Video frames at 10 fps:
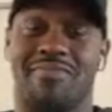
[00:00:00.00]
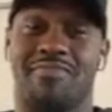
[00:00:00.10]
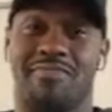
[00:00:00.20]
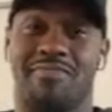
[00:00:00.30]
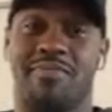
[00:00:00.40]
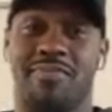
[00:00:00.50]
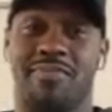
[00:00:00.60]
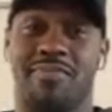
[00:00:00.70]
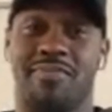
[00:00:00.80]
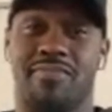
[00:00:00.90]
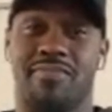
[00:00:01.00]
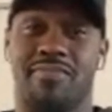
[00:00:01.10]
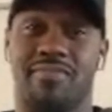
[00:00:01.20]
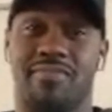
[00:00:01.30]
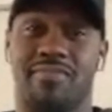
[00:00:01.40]

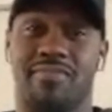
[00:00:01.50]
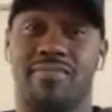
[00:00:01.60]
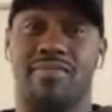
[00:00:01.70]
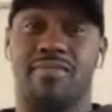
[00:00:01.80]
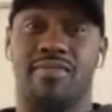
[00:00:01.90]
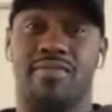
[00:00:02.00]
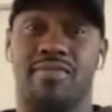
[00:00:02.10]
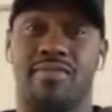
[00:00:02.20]
(not speaking)